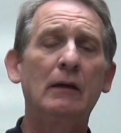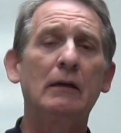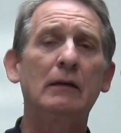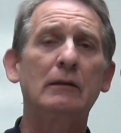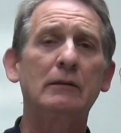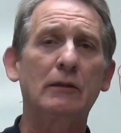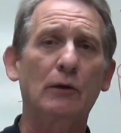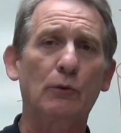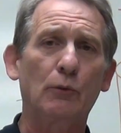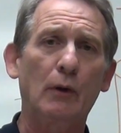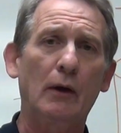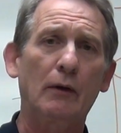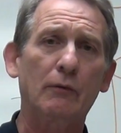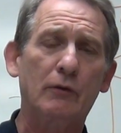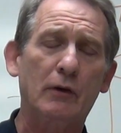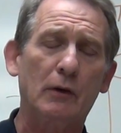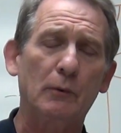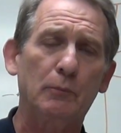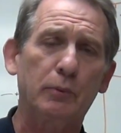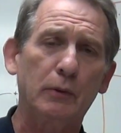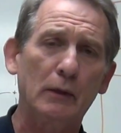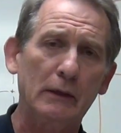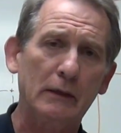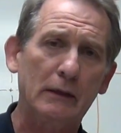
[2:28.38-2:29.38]
is that we have
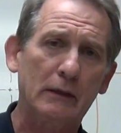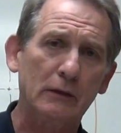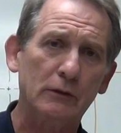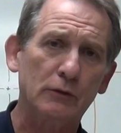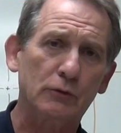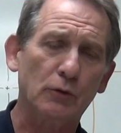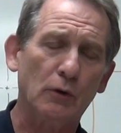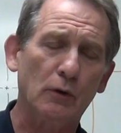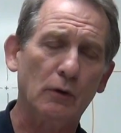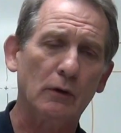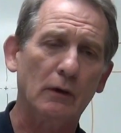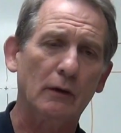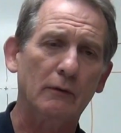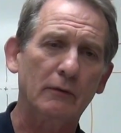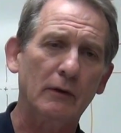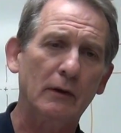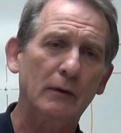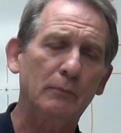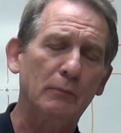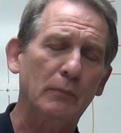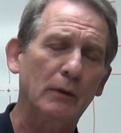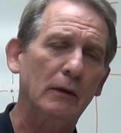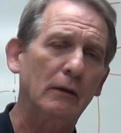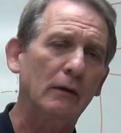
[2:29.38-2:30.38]
complete control of
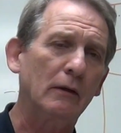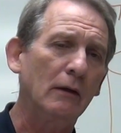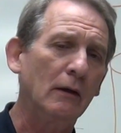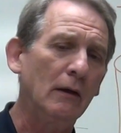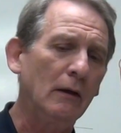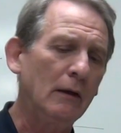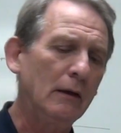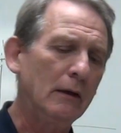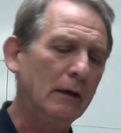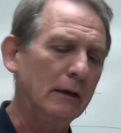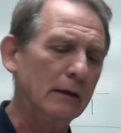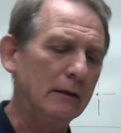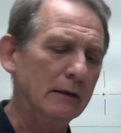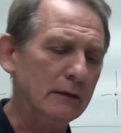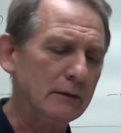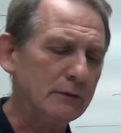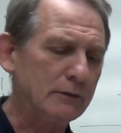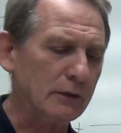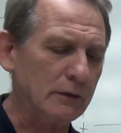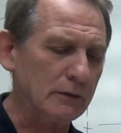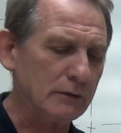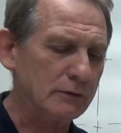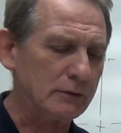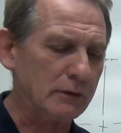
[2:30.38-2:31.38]
it. But in
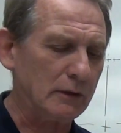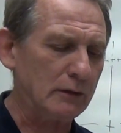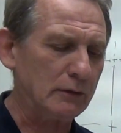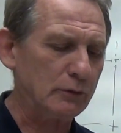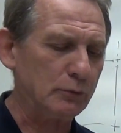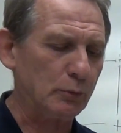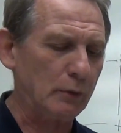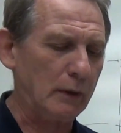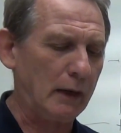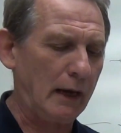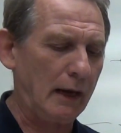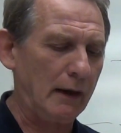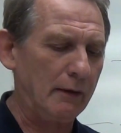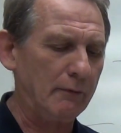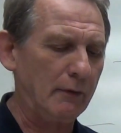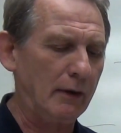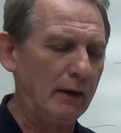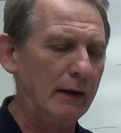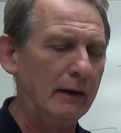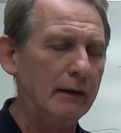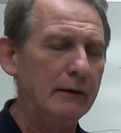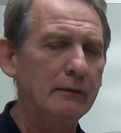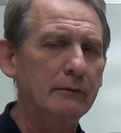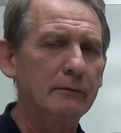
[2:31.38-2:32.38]
this instance, we have
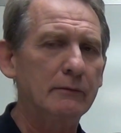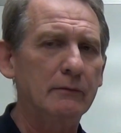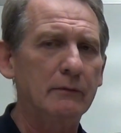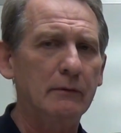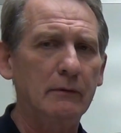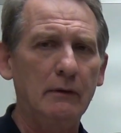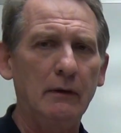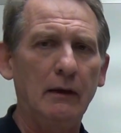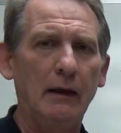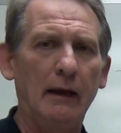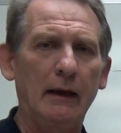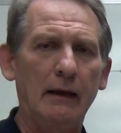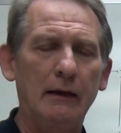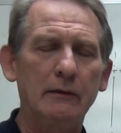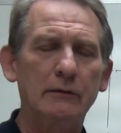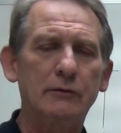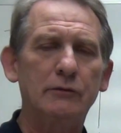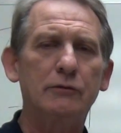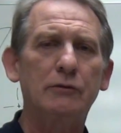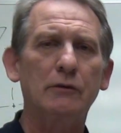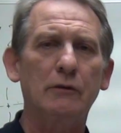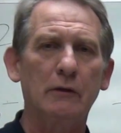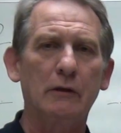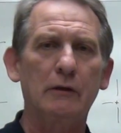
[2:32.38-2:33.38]
a
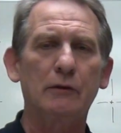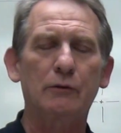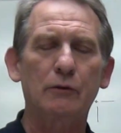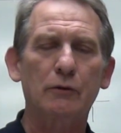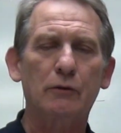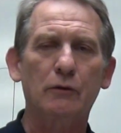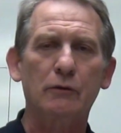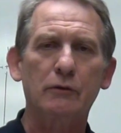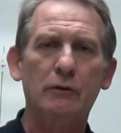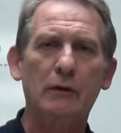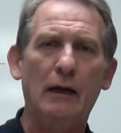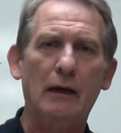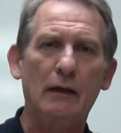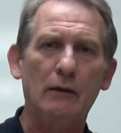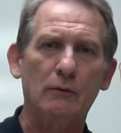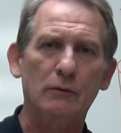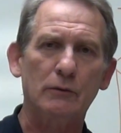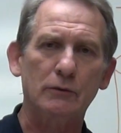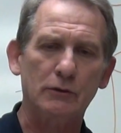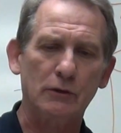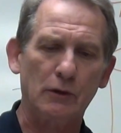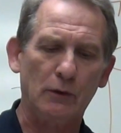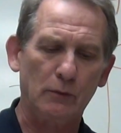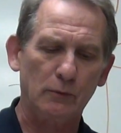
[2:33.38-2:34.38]
cylindrical
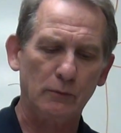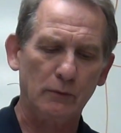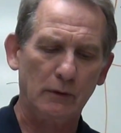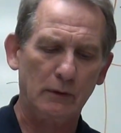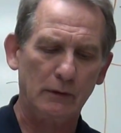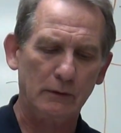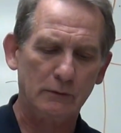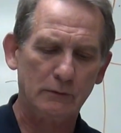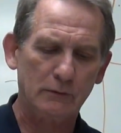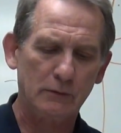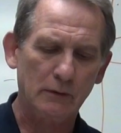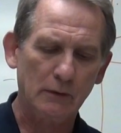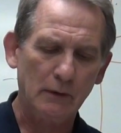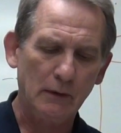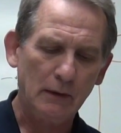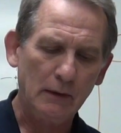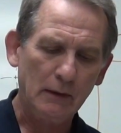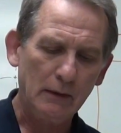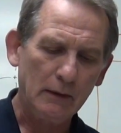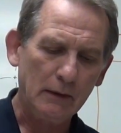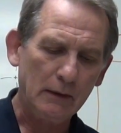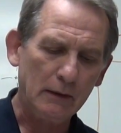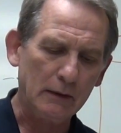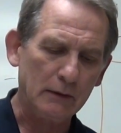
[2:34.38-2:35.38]
tolerance zone.
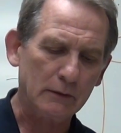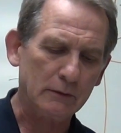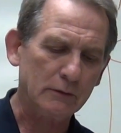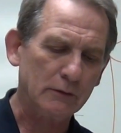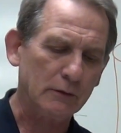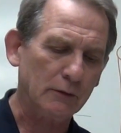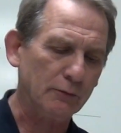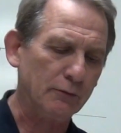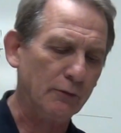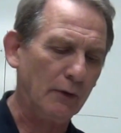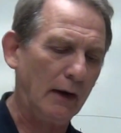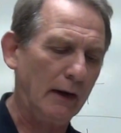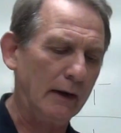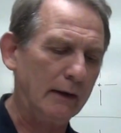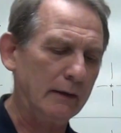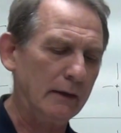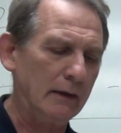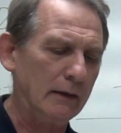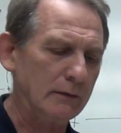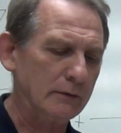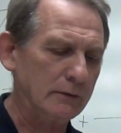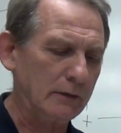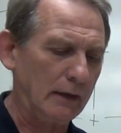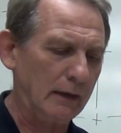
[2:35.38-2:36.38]
It's defined
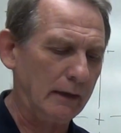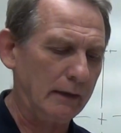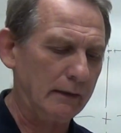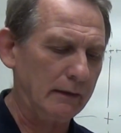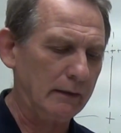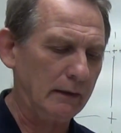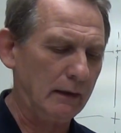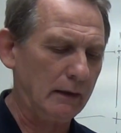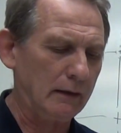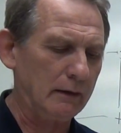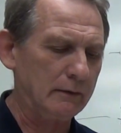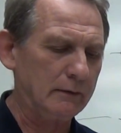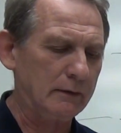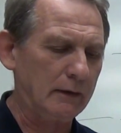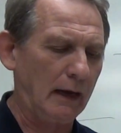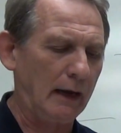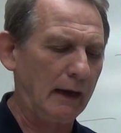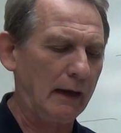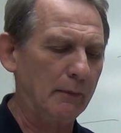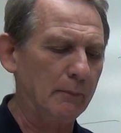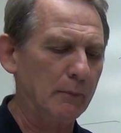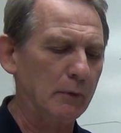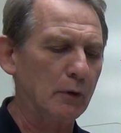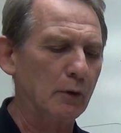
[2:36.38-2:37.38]
as a
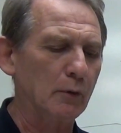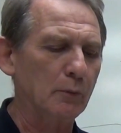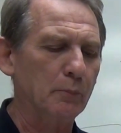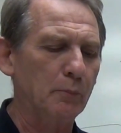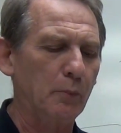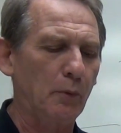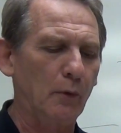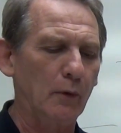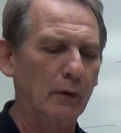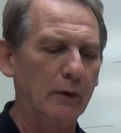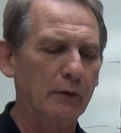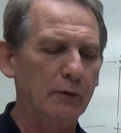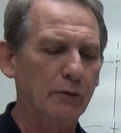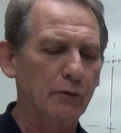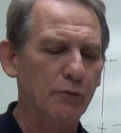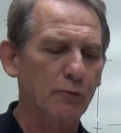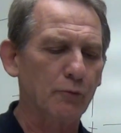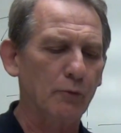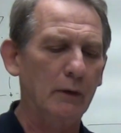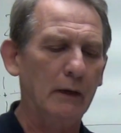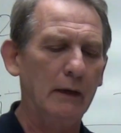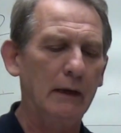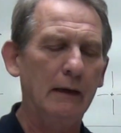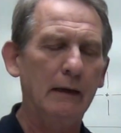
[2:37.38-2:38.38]
diameter
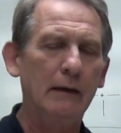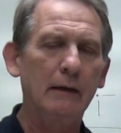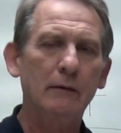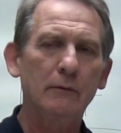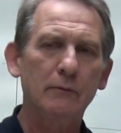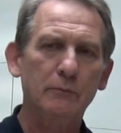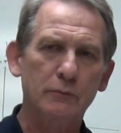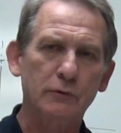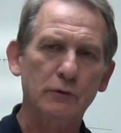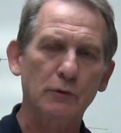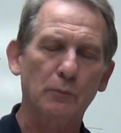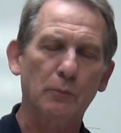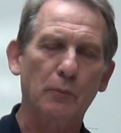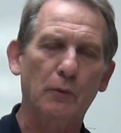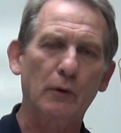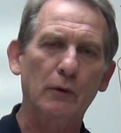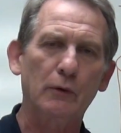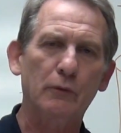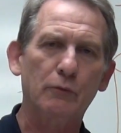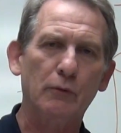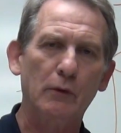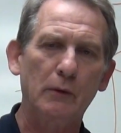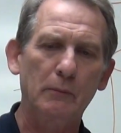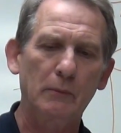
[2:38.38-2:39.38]
0.3, so
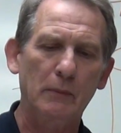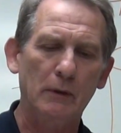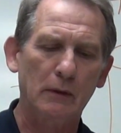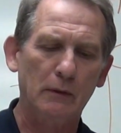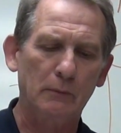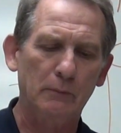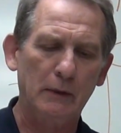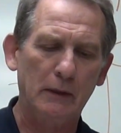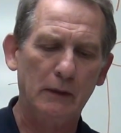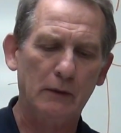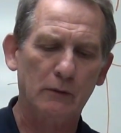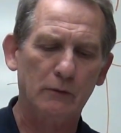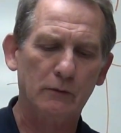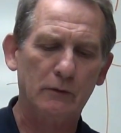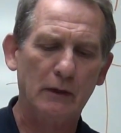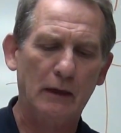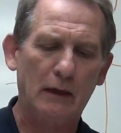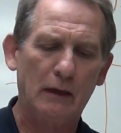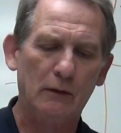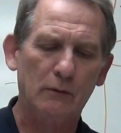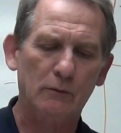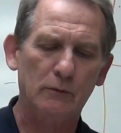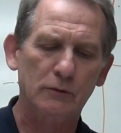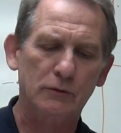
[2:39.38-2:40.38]
0.3 millimeter
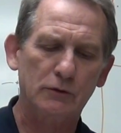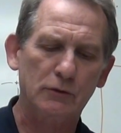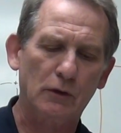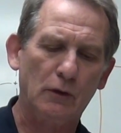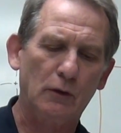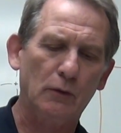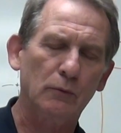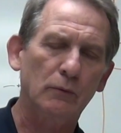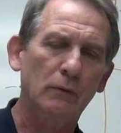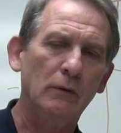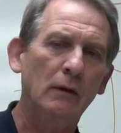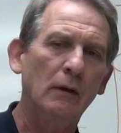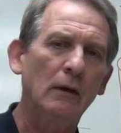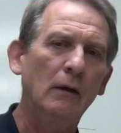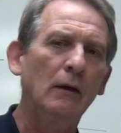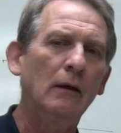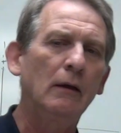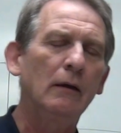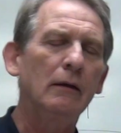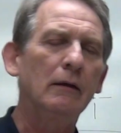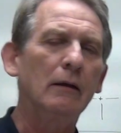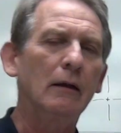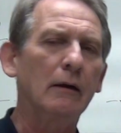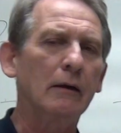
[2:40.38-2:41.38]
tolerance zone.
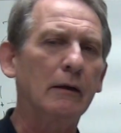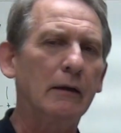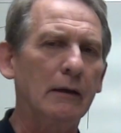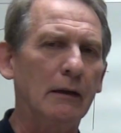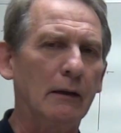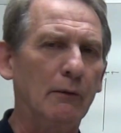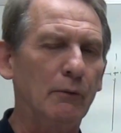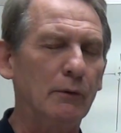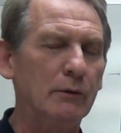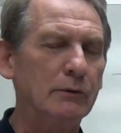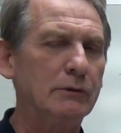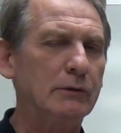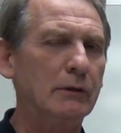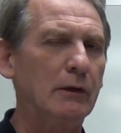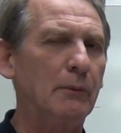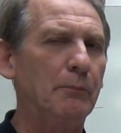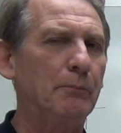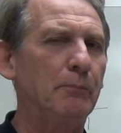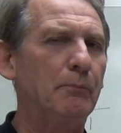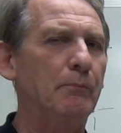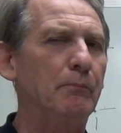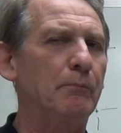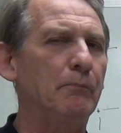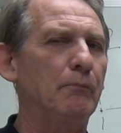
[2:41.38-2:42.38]
Again, I want you
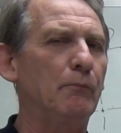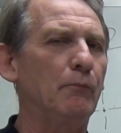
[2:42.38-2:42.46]
to